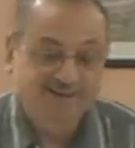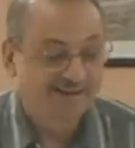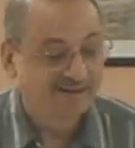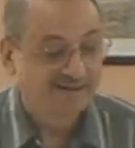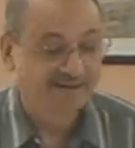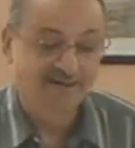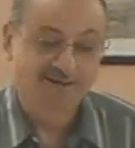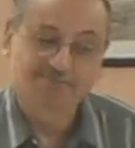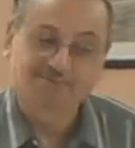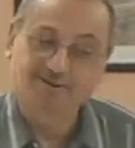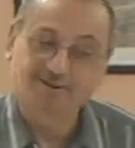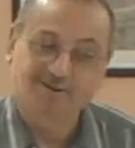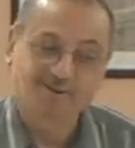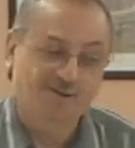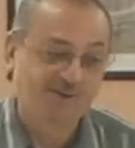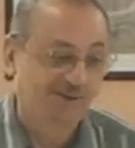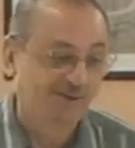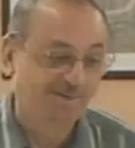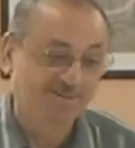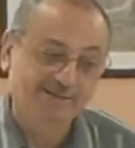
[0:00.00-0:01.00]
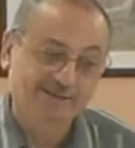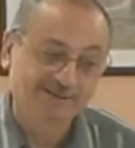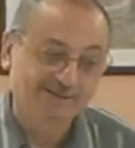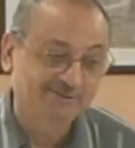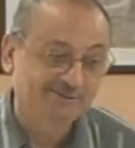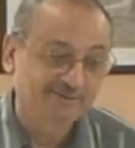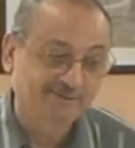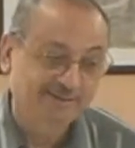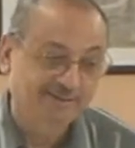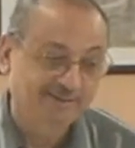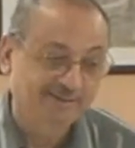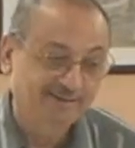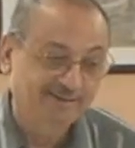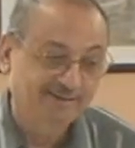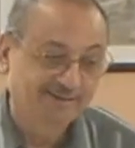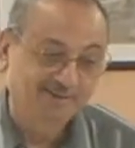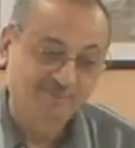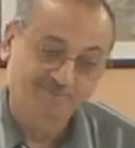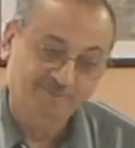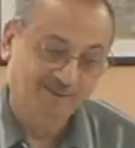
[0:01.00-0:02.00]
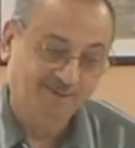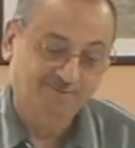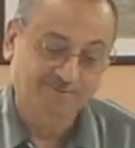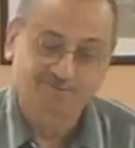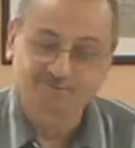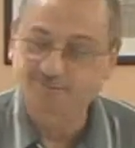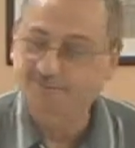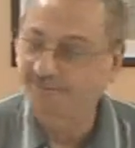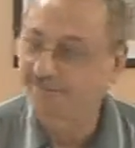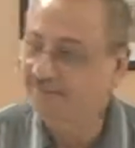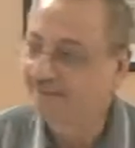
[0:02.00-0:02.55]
it will always be marfu.